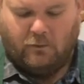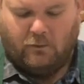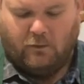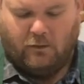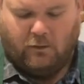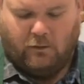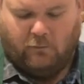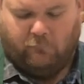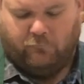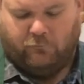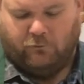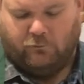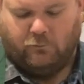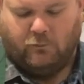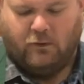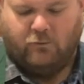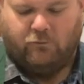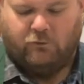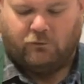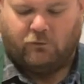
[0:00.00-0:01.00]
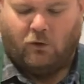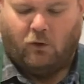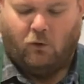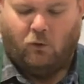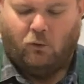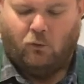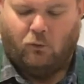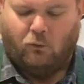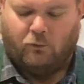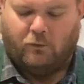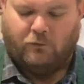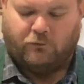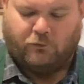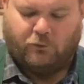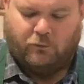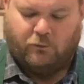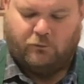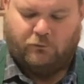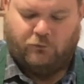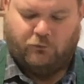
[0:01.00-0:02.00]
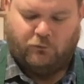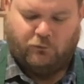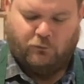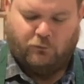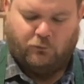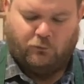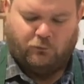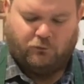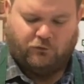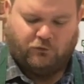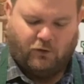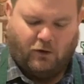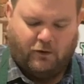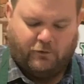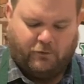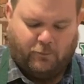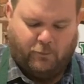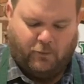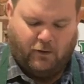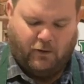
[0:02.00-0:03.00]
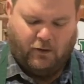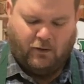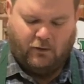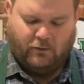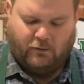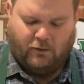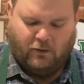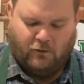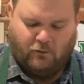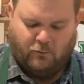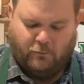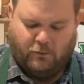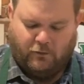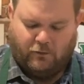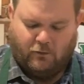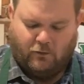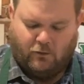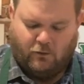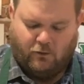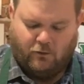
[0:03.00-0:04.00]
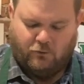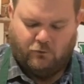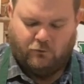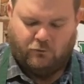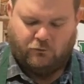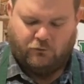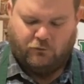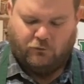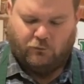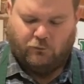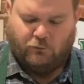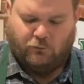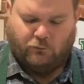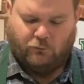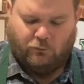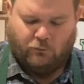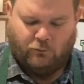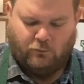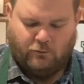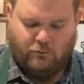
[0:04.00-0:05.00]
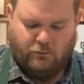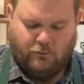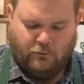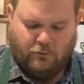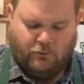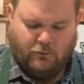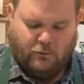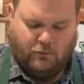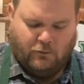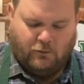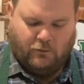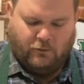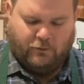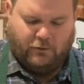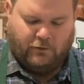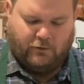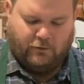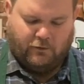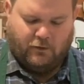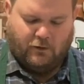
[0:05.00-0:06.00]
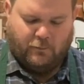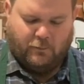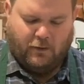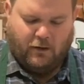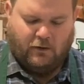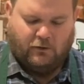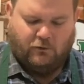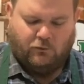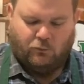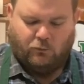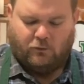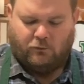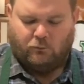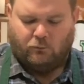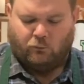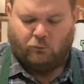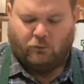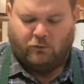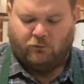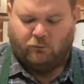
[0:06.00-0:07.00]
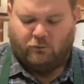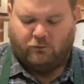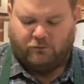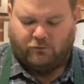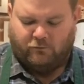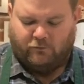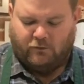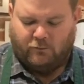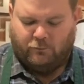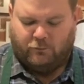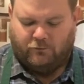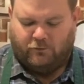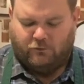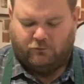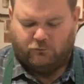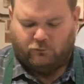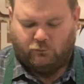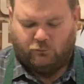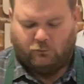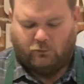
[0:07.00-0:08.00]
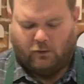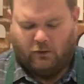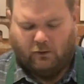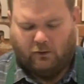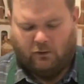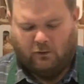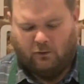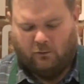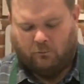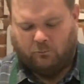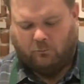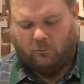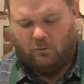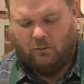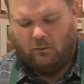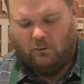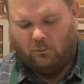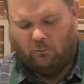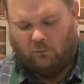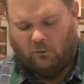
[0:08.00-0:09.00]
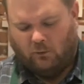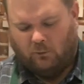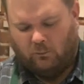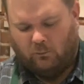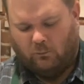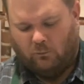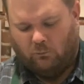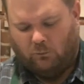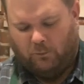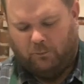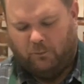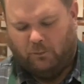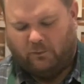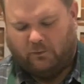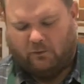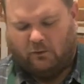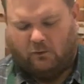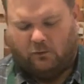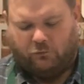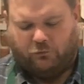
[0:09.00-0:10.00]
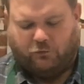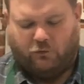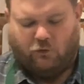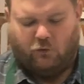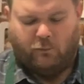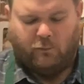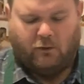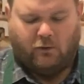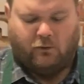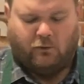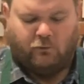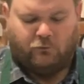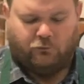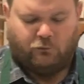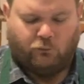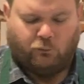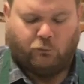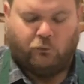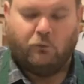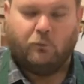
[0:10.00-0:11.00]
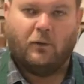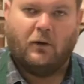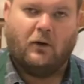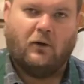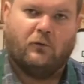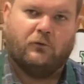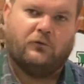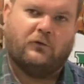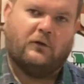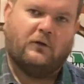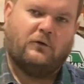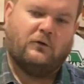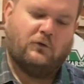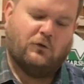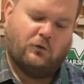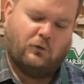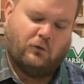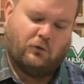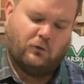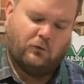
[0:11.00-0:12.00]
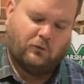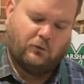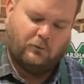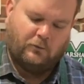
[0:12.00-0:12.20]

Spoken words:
if it's cold, it's going to shock the pan and it'll make it harder to thicken up, and you run the risk of getting potential what people call dough balls or roux balls in your